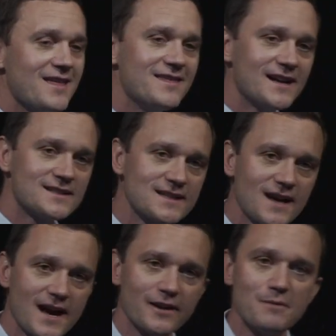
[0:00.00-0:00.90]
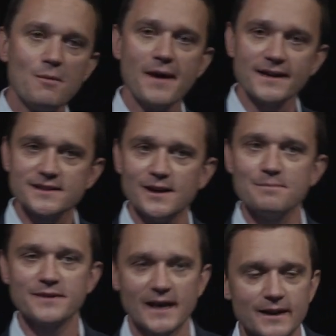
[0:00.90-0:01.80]
That's the kind of momentum
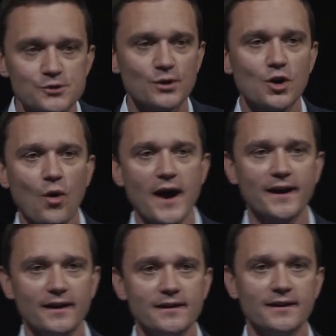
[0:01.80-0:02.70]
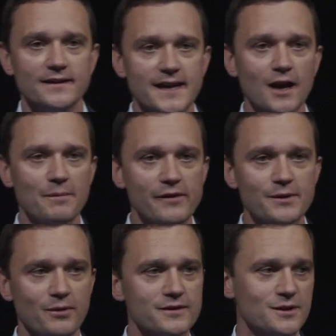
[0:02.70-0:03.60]
that is required to help every
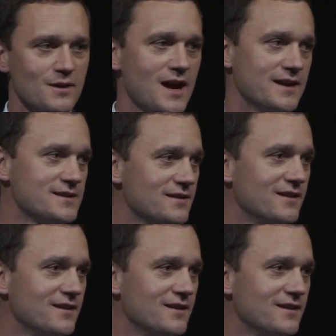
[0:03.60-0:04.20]
person rise.